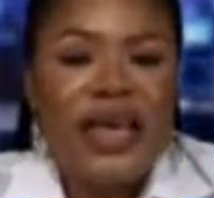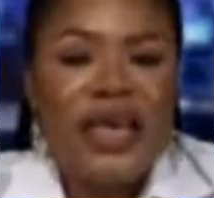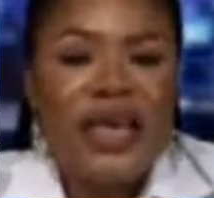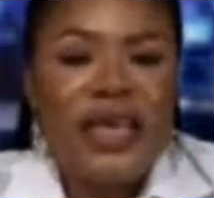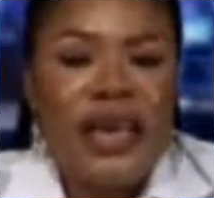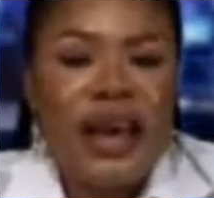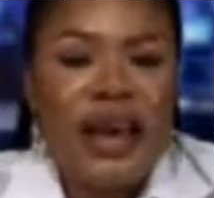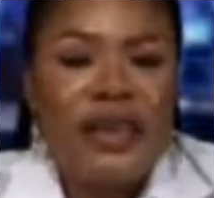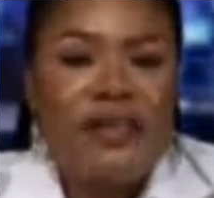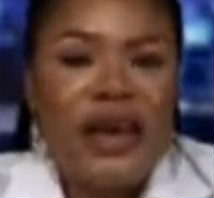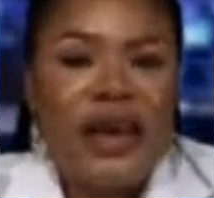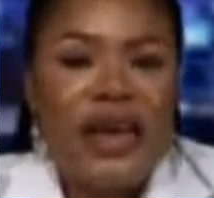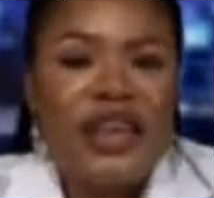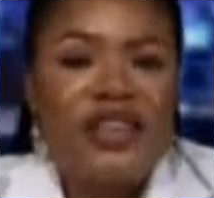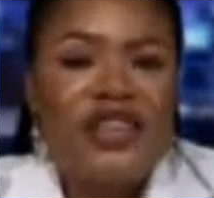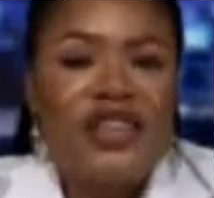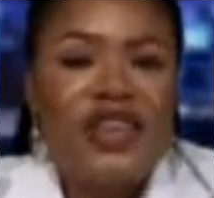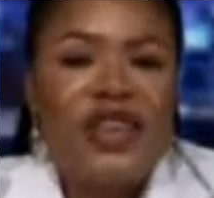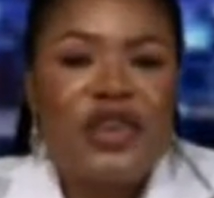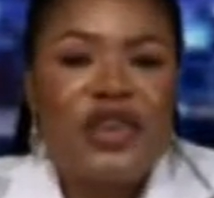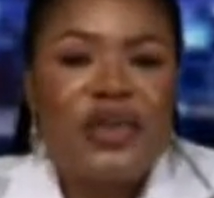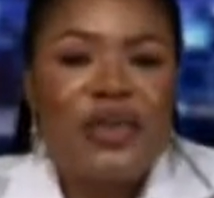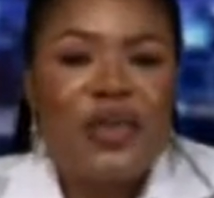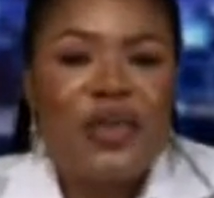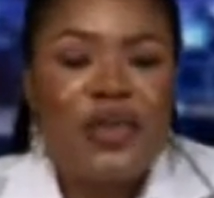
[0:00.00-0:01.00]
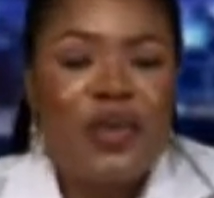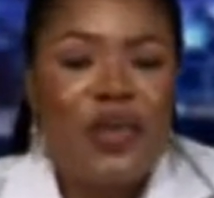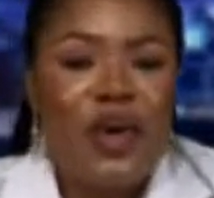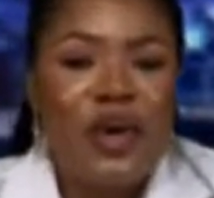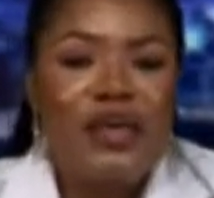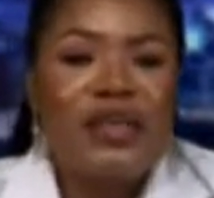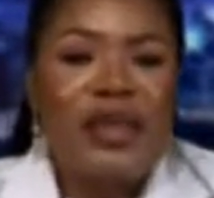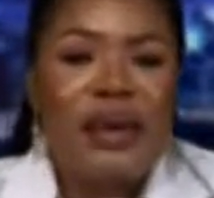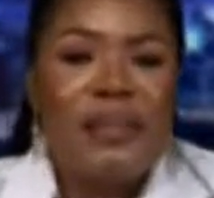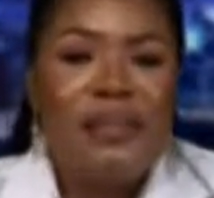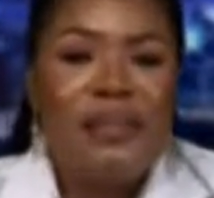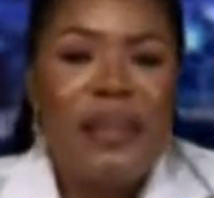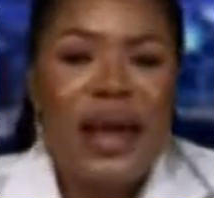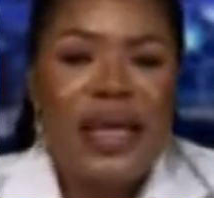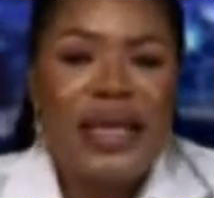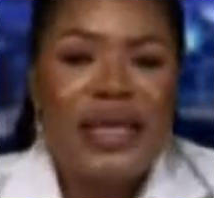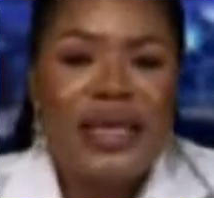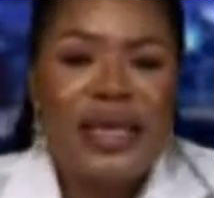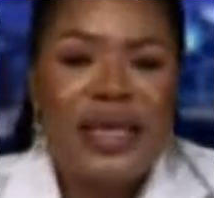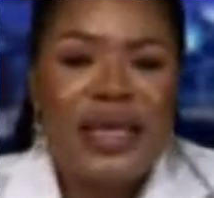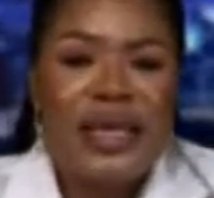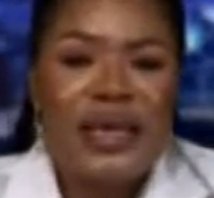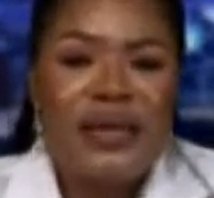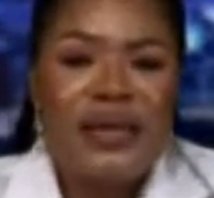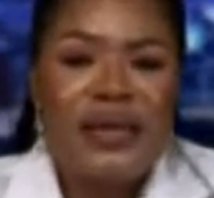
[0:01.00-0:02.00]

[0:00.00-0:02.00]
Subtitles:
direction was commended.